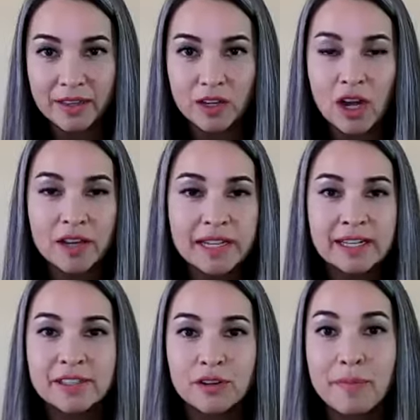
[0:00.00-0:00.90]
and the
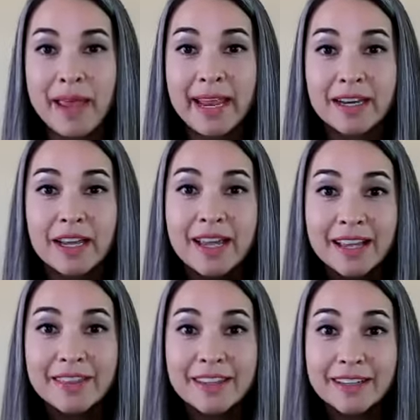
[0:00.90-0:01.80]
contacts that are made,
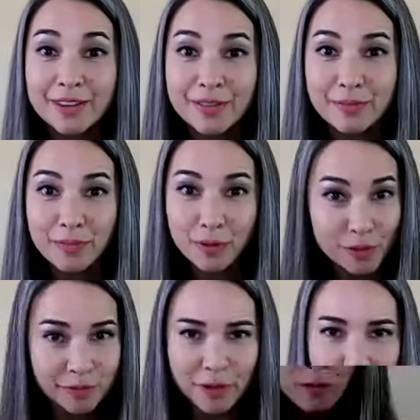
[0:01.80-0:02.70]
that
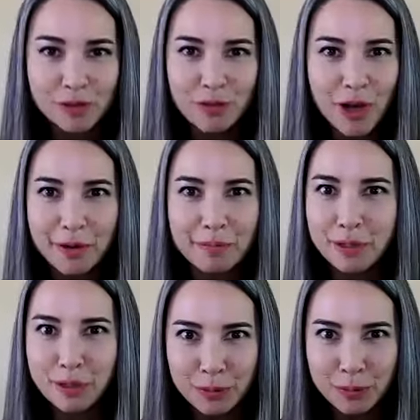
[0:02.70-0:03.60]
those folks are not
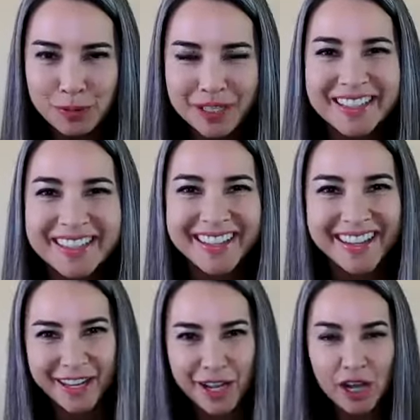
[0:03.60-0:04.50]
abused.
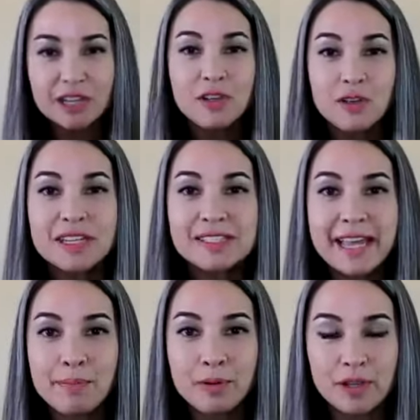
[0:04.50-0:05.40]
I'll give you an
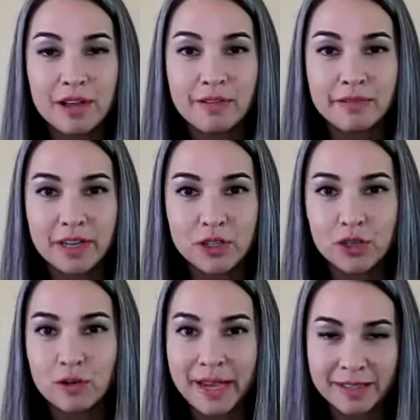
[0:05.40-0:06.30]
example of a
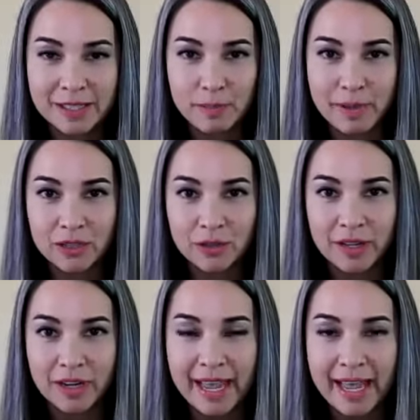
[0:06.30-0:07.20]
termite inspector
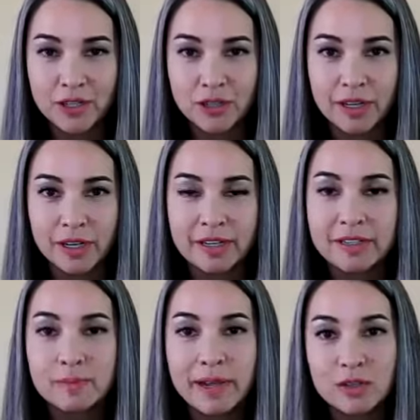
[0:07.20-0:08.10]
that I had
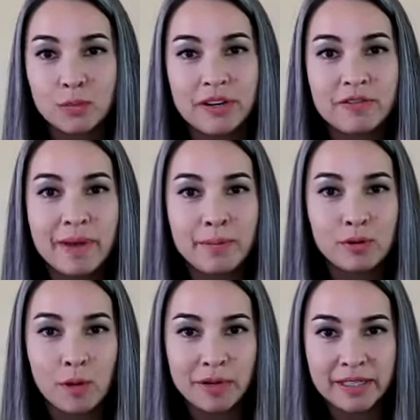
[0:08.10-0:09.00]
inspect one of my
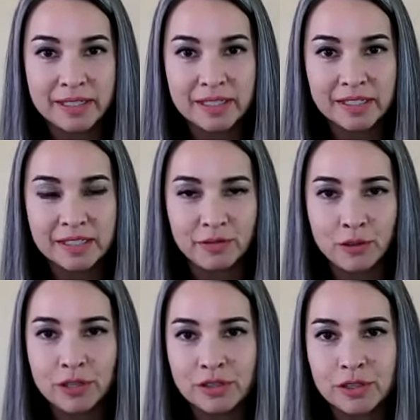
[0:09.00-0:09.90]
property listings a
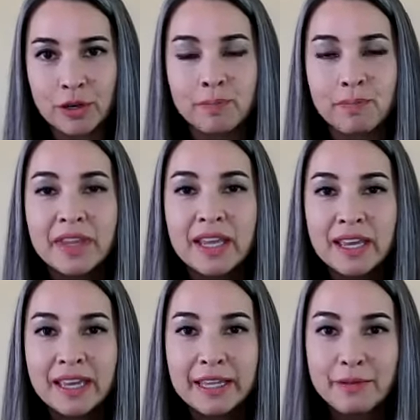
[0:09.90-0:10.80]
few years ago.
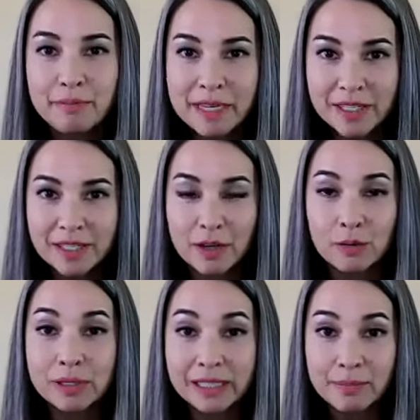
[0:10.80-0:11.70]
He missed a
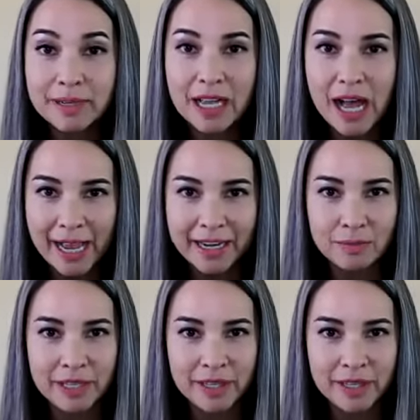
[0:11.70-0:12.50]
really big item